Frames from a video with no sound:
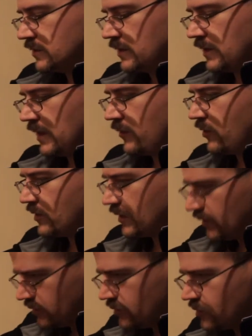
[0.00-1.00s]
And now it's
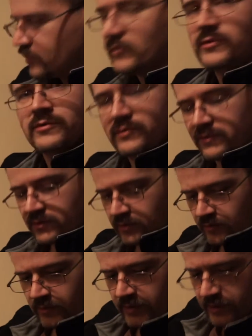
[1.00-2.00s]
nice and smooth and
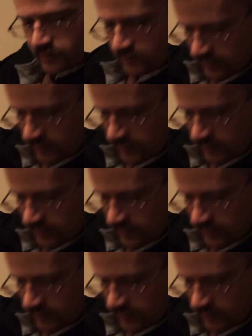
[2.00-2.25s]
square, it